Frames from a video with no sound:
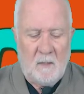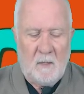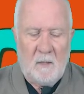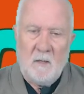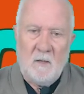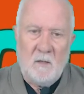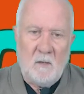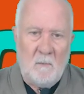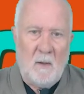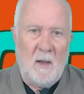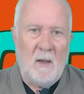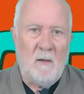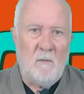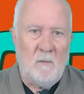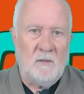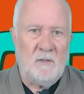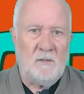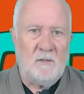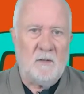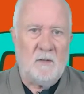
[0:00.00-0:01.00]
you may
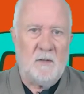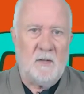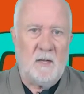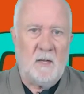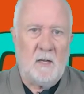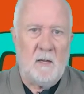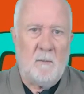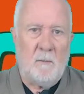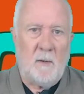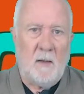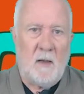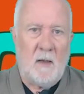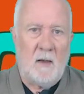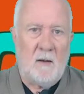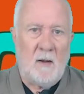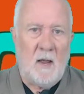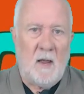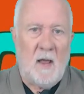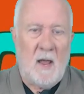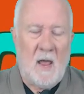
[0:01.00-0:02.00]
wish to think about
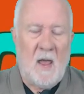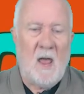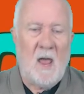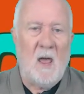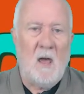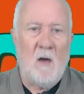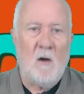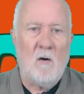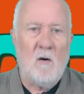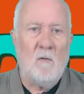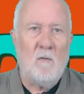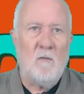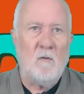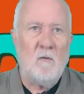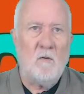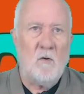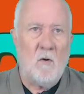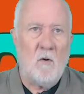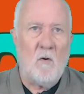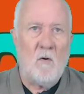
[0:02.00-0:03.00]
how
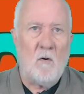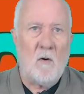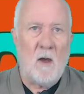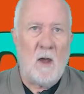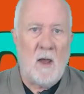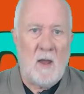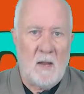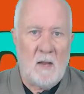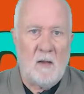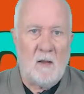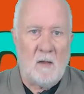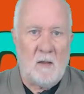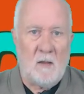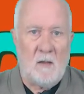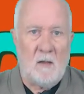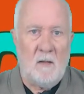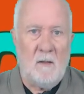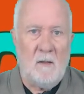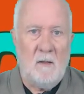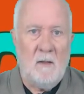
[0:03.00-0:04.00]
your
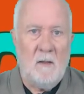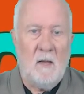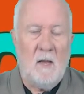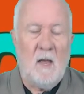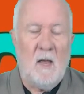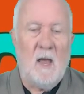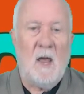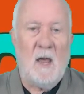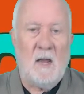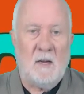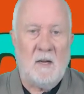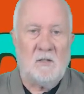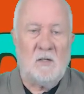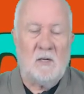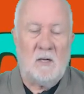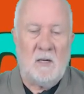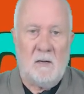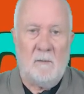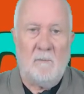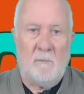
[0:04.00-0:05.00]
anger
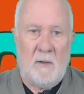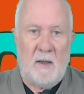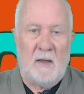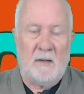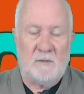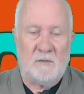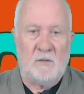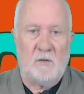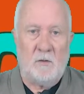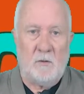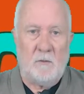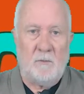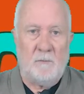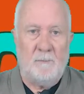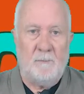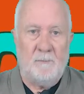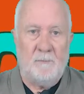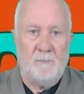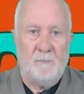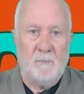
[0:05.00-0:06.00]
actually impacts you.
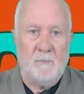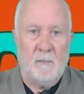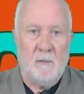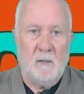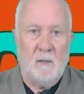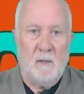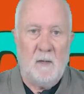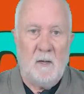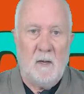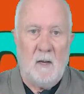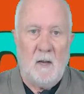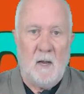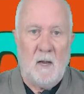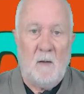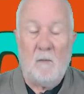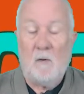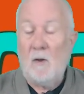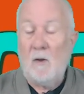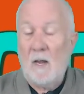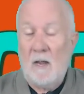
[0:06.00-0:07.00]
And
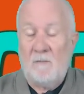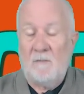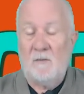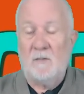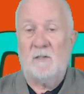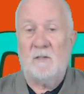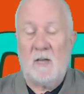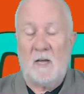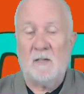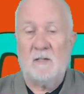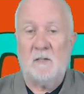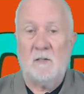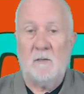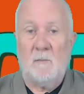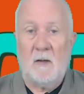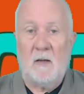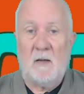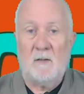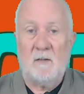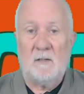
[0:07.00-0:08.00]
we're going to have a discussion
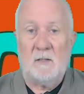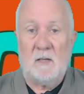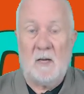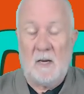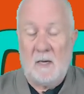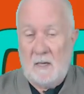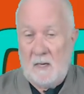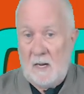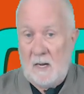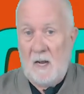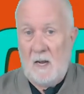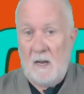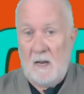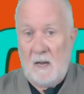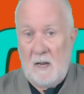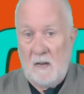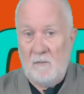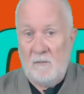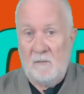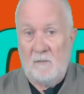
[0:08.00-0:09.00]
about this later.
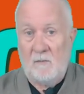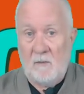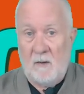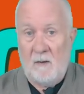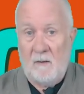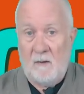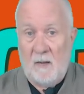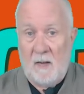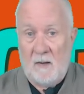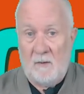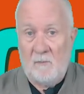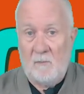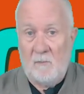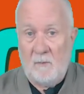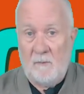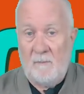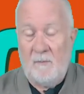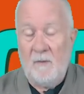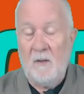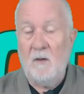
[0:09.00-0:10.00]
How do we
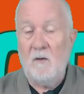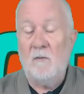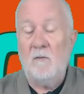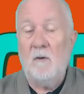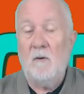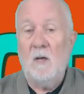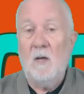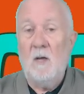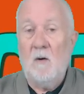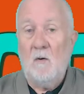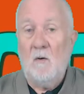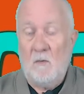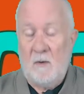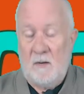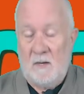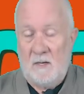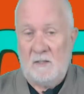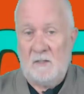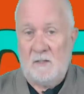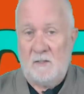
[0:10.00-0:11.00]
feel? Where
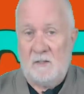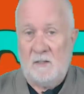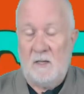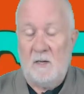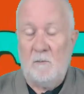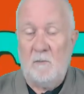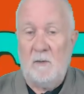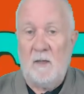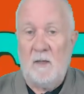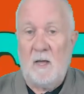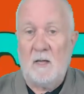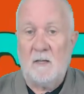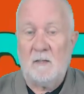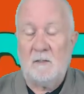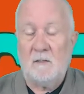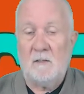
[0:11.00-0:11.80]
does it sit with us?